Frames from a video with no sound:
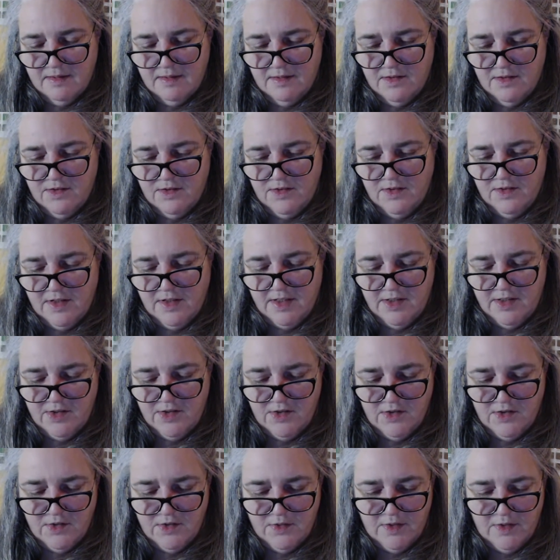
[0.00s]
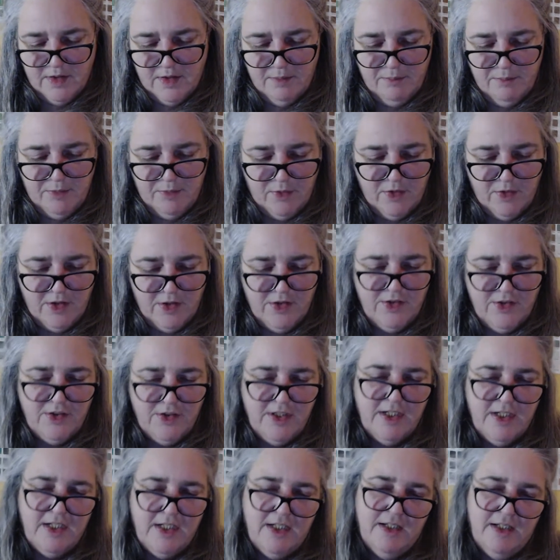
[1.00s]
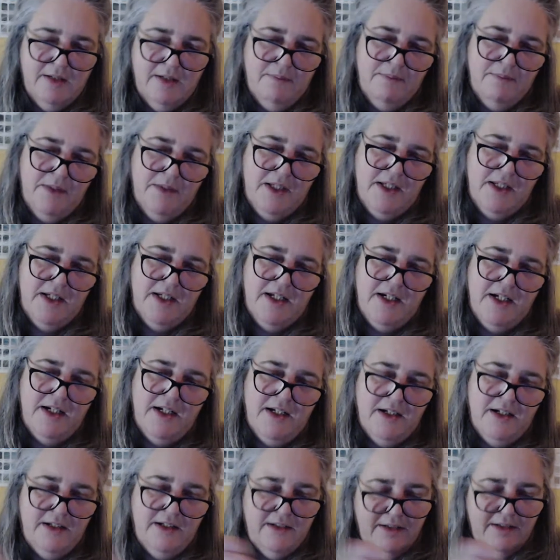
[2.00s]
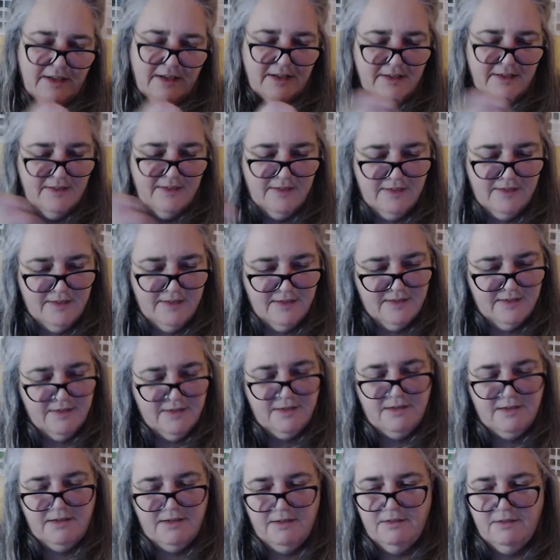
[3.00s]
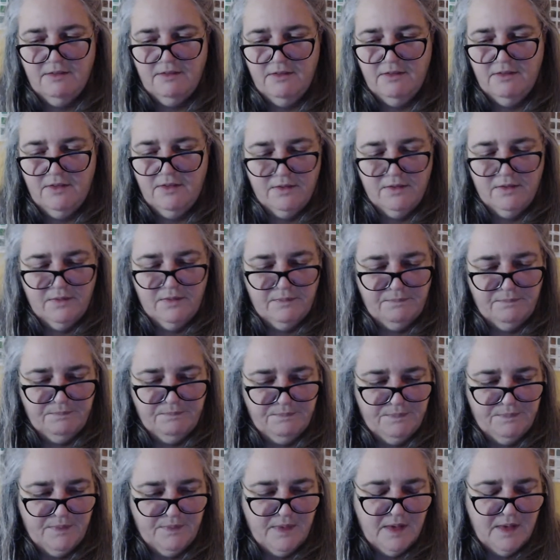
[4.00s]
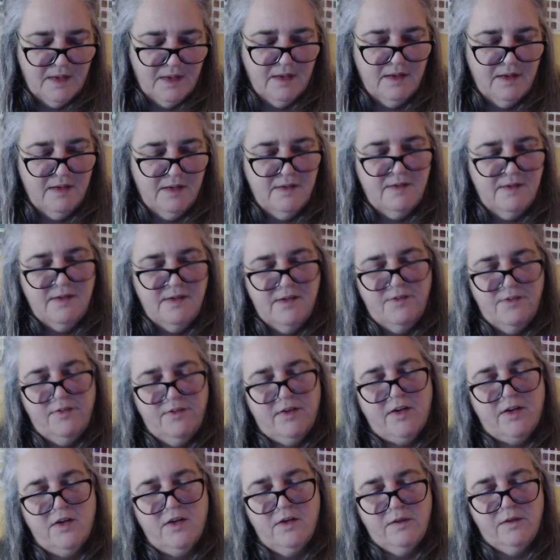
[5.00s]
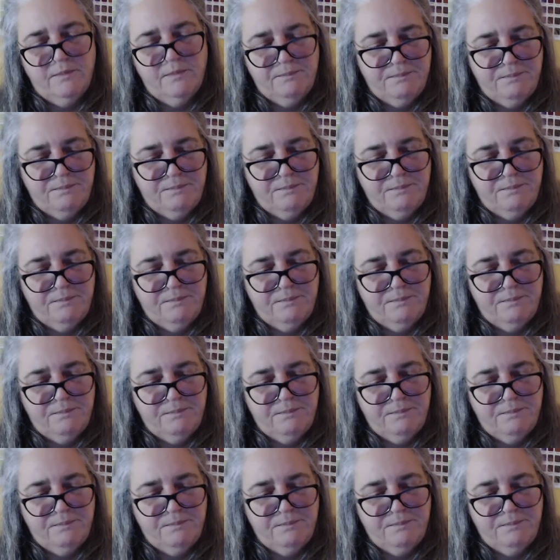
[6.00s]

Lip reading: Trying to do embroidery in midair is, oh, it's difficult.